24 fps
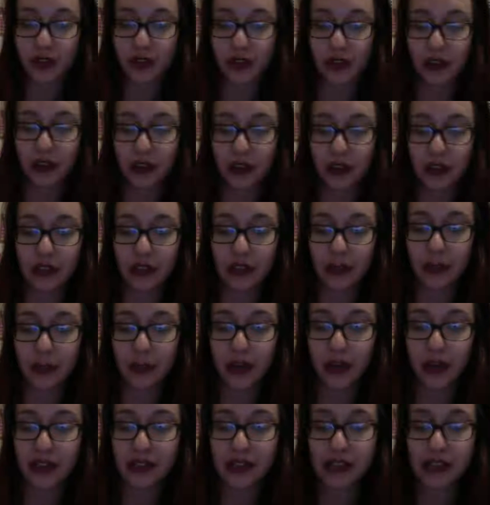their
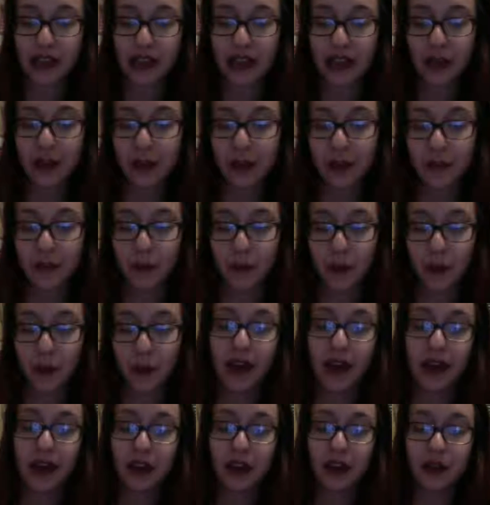database and can be
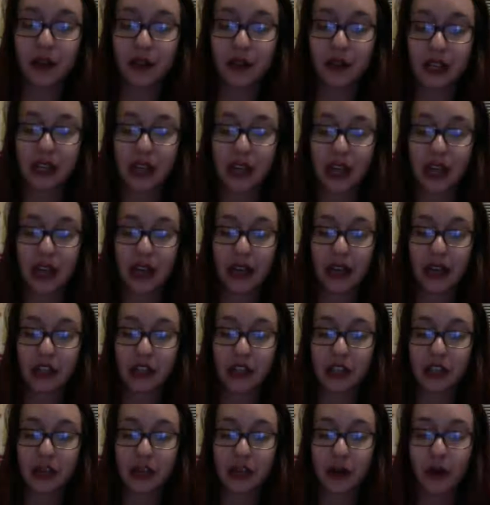formatted using
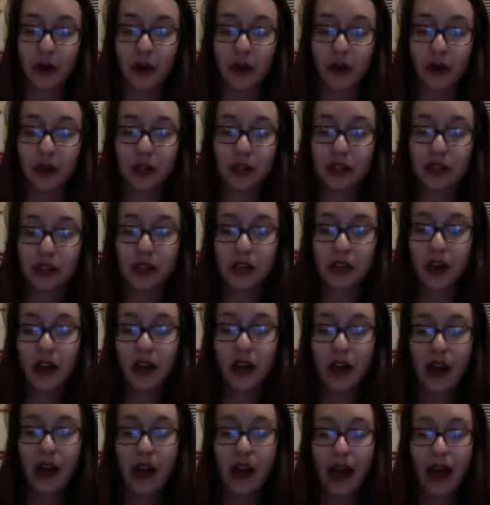HTML codes.
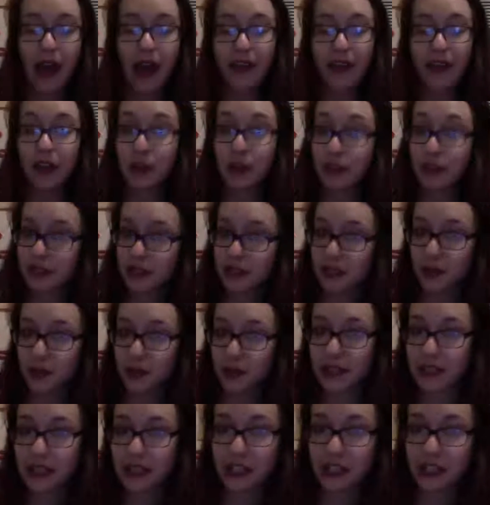And then using
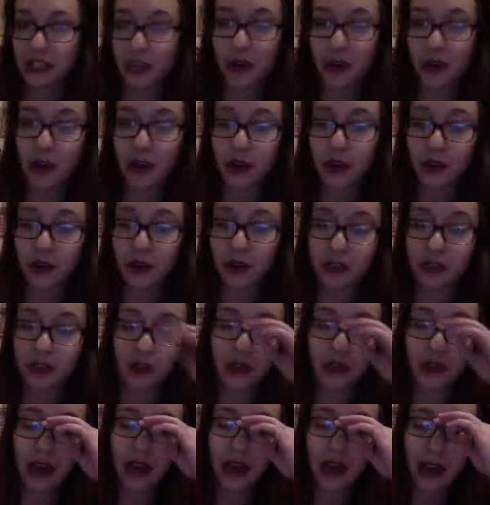those HTML codes,
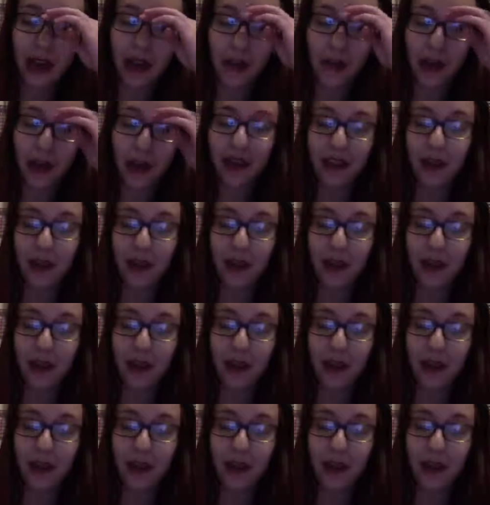you can embed